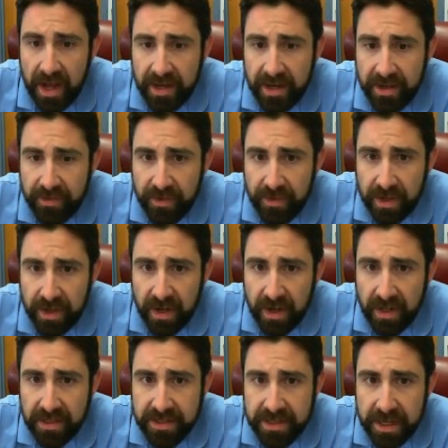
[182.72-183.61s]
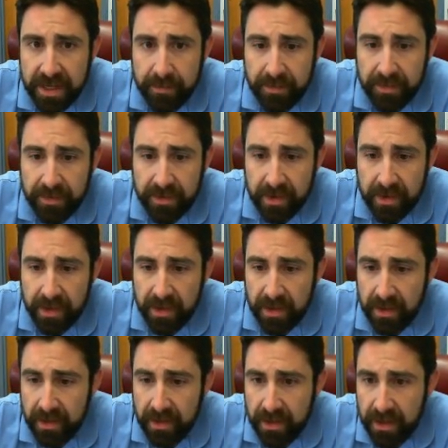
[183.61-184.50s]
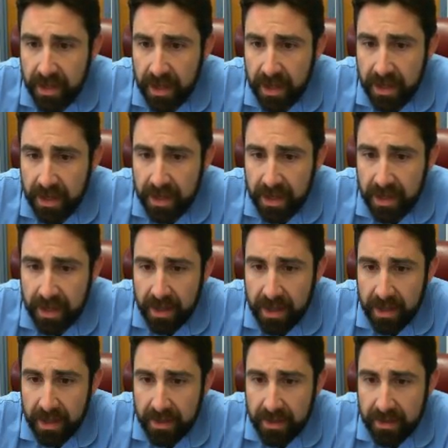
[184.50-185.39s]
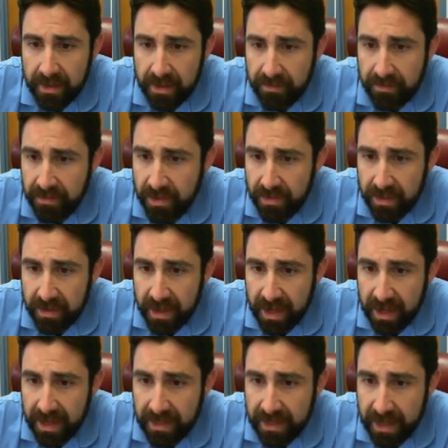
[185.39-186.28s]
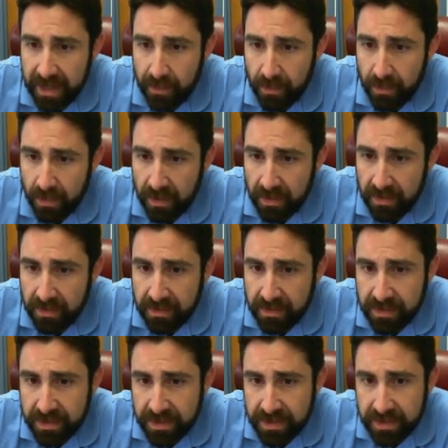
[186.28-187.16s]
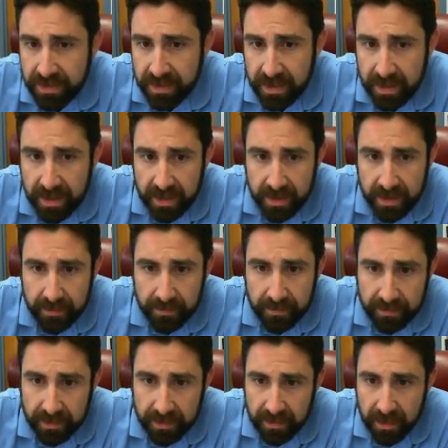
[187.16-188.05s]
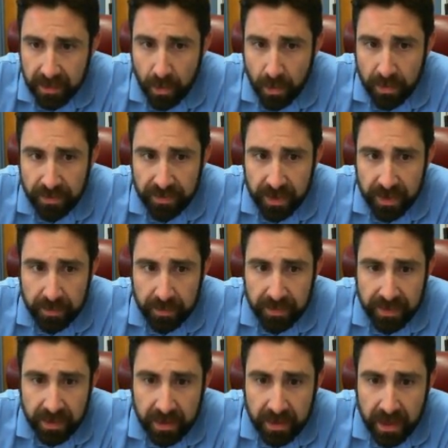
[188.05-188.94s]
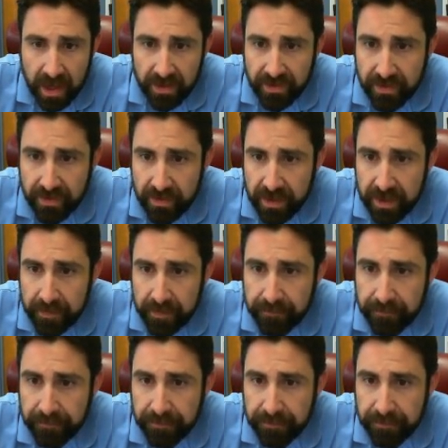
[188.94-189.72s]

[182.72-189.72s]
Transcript: different concept. Okay, you can highlight words. It opens it up in the glossary.